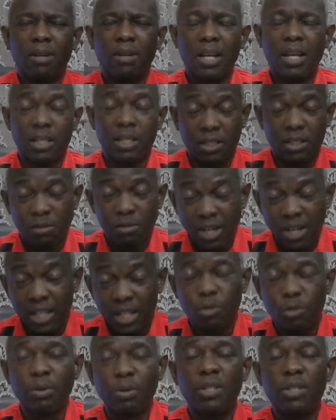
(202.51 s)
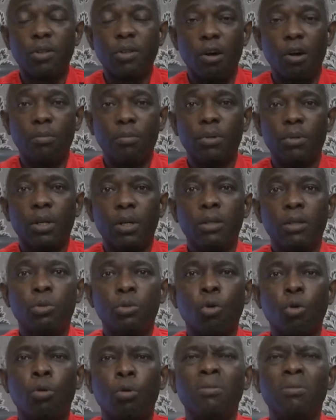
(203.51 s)
It's great wisdom
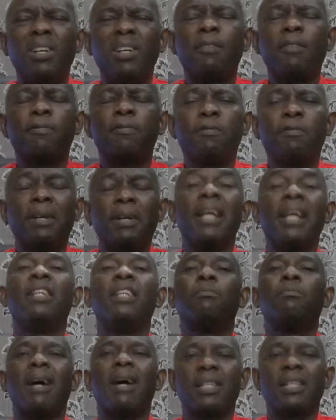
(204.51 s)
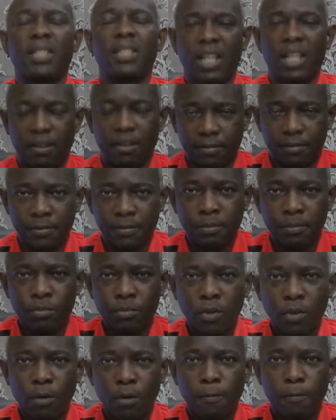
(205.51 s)
to refrain myself
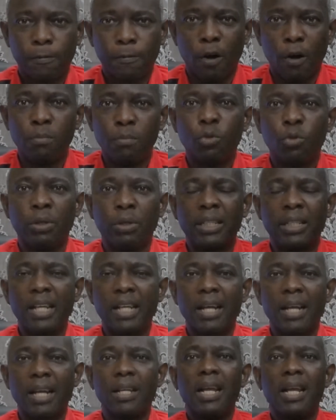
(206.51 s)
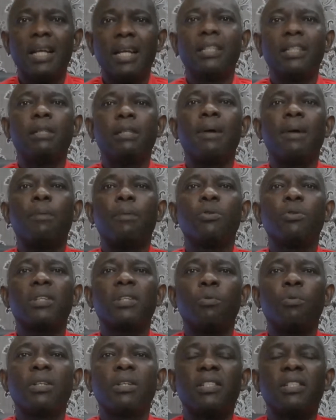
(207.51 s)
from doing that. The Bible says,
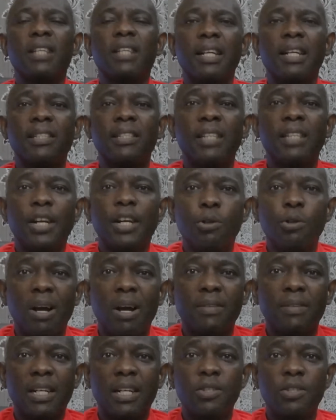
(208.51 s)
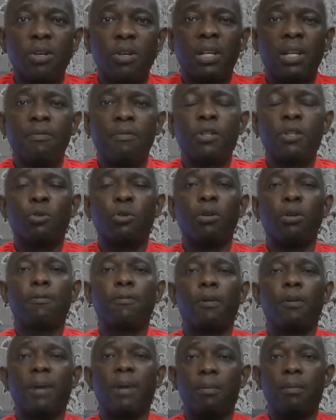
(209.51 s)
what is that thing that you have that is not given to you
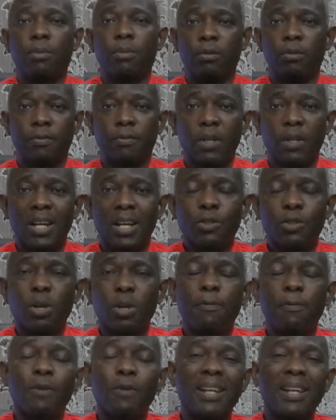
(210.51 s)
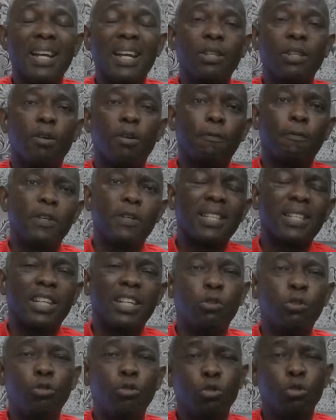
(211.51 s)
from above? So if you are in an office and
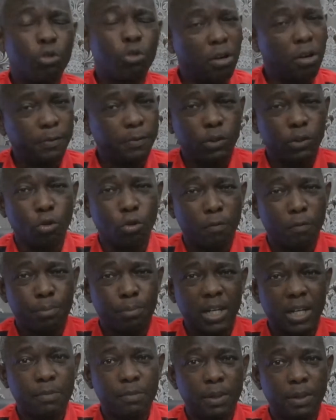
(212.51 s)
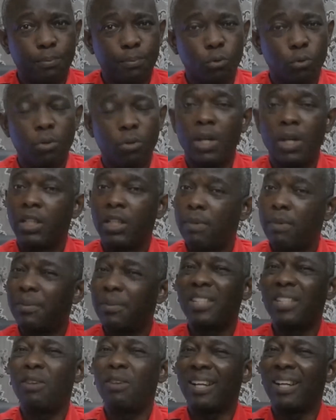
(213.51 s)
you use your office to oppress people, the Bible
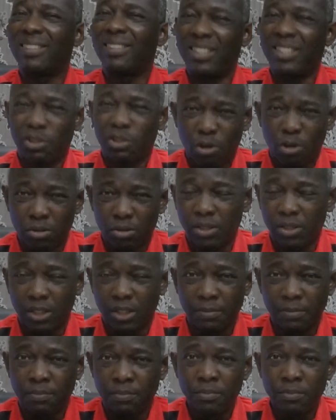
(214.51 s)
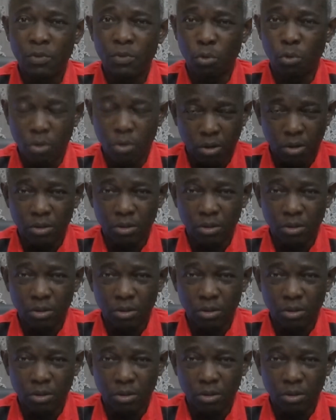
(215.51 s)
says you are disgusting to God.